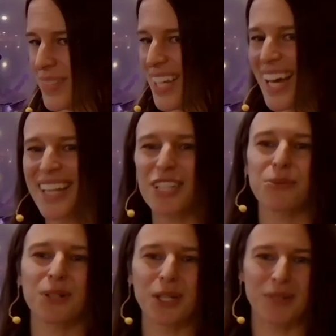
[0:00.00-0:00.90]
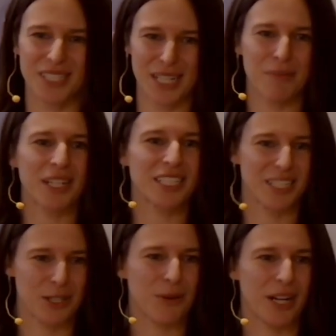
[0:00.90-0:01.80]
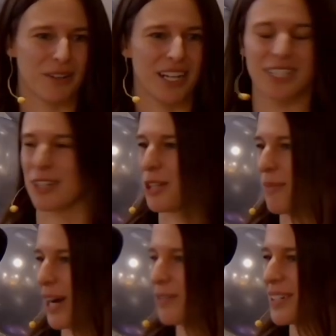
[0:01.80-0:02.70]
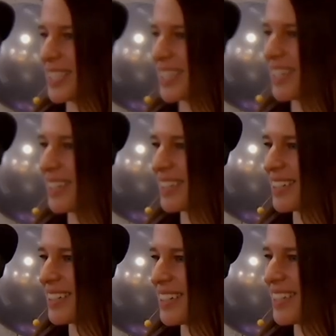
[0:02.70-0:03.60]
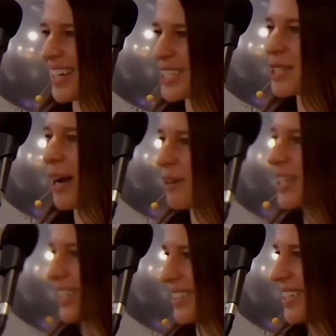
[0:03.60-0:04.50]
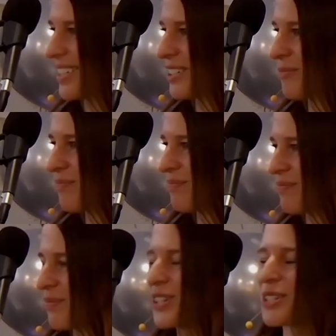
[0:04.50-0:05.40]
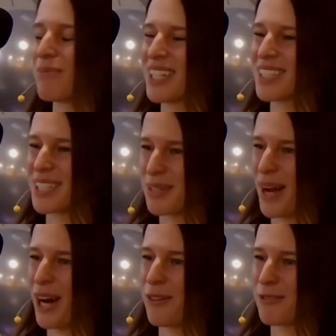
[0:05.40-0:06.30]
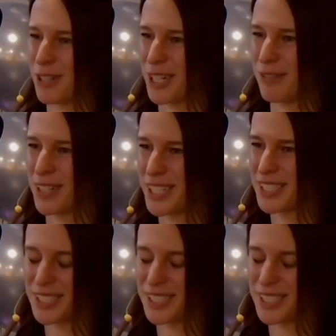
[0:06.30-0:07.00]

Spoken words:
And that's really what stepping into a new era is all about, isn't it? It's about healing, which means it's about forgiveness.